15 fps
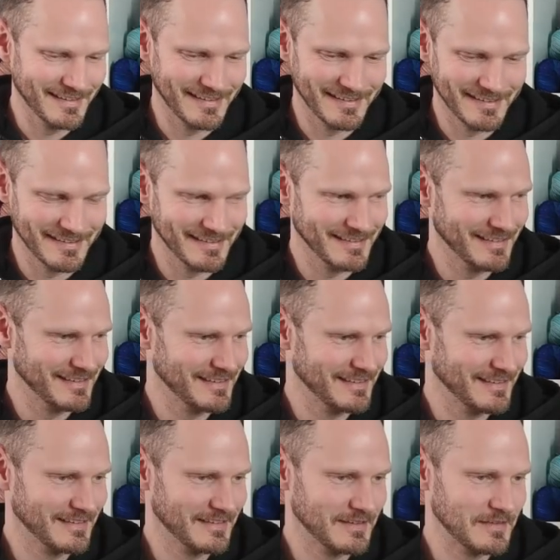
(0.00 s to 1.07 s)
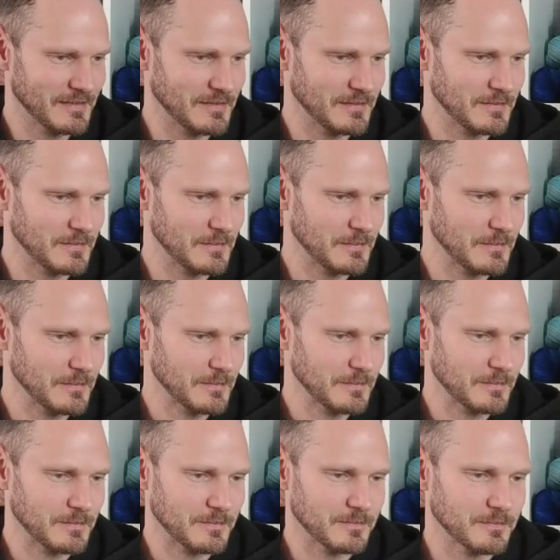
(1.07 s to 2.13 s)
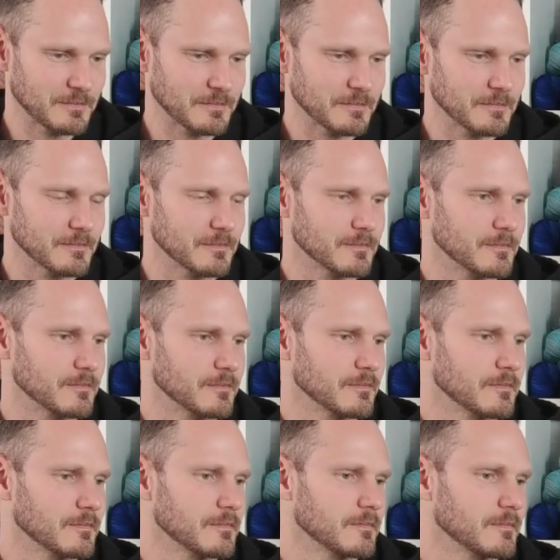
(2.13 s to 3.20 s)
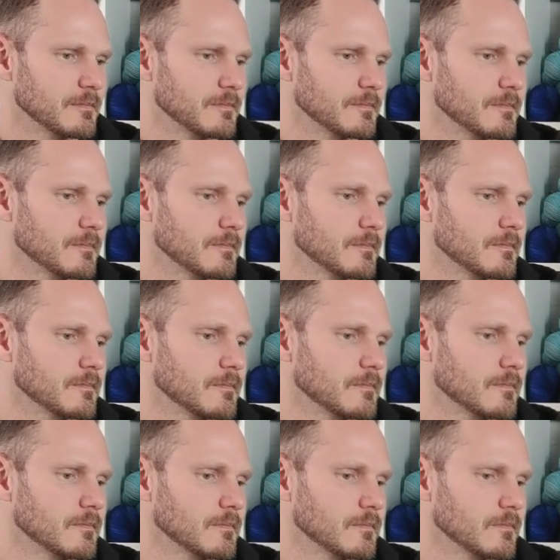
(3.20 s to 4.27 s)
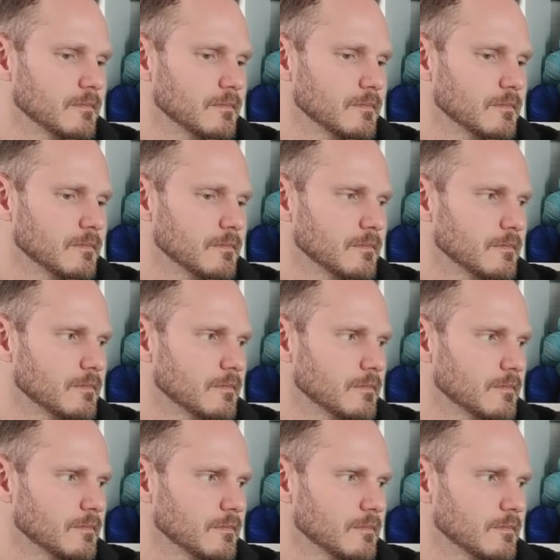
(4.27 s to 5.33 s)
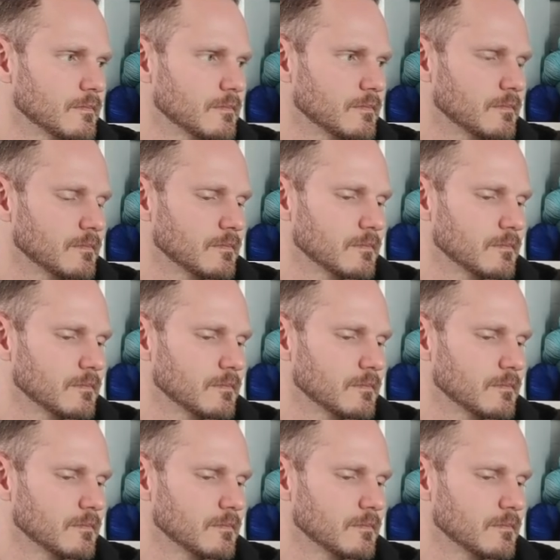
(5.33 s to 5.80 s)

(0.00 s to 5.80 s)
(silent)